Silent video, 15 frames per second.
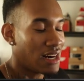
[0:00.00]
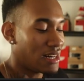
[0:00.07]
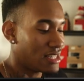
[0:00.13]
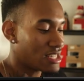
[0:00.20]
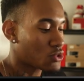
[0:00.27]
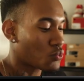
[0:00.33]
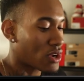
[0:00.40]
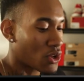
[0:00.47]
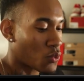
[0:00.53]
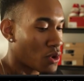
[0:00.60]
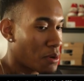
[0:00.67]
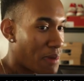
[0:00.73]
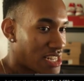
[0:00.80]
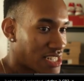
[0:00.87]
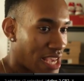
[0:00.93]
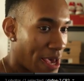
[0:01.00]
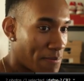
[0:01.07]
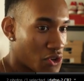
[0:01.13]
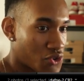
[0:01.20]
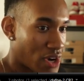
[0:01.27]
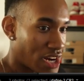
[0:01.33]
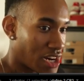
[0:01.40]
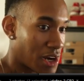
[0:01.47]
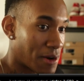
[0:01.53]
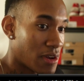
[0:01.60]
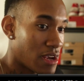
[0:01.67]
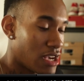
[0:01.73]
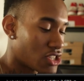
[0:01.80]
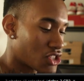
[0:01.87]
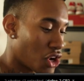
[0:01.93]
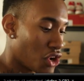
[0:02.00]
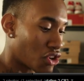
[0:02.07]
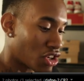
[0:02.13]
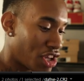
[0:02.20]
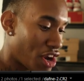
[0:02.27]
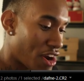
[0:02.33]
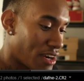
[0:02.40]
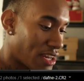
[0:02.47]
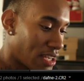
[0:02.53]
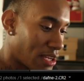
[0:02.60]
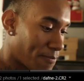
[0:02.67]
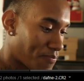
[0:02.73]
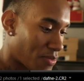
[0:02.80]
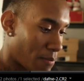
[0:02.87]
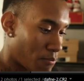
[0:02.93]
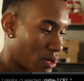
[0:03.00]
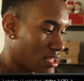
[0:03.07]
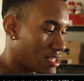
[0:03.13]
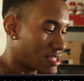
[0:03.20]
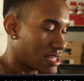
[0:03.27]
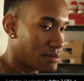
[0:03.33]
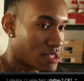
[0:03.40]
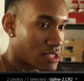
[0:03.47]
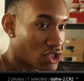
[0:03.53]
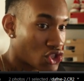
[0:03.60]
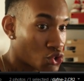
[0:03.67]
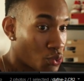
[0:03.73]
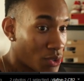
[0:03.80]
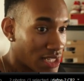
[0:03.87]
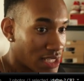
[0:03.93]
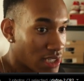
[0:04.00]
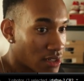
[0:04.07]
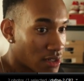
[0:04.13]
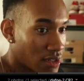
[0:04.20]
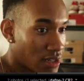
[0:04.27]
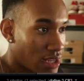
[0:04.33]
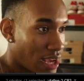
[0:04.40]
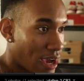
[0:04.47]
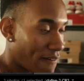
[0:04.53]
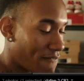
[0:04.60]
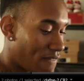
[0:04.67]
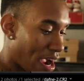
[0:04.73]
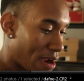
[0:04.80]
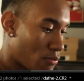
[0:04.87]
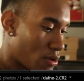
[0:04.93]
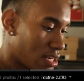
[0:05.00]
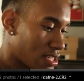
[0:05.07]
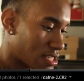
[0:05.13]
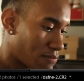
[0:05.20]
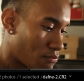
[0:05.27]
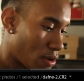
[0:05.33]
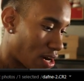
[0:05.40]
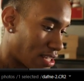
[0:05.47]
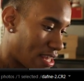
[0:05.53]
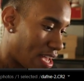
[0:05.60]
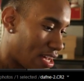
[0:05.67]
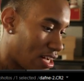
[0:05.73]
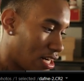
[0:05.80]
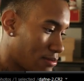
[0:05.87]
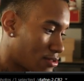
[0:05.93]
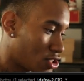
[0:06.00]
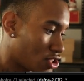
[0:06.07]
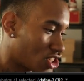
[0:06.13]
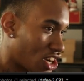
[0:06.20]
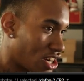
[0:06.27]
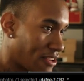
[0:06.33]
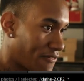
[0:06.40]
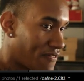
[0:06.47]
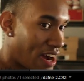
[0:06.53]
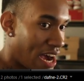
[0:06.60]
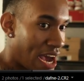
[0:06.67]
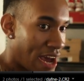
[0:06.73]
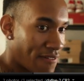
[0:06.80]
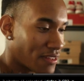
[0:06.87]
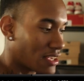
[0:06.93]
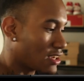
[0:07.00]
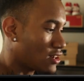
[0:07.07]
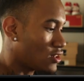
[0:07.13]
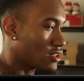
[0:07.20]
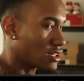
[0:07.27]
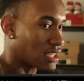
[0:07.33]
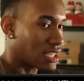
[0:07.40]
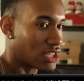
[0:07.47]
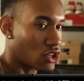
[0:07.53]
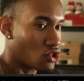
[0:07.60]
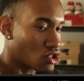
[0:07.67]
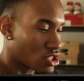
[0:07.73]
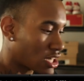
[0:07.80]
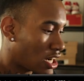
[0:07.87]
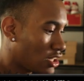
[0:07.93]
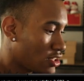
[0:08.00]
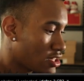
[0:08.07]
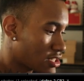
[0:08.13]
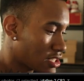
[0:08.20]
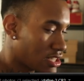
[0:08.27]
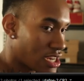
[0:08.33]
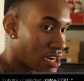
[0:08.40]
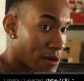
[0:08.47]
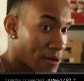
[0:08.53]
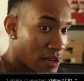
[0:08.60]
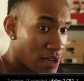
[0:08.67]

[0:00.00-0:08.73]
this is where the real magic happens right here. So clarity, bring this up to 20. Vibrance, bring that up to 35. Get those colors in there.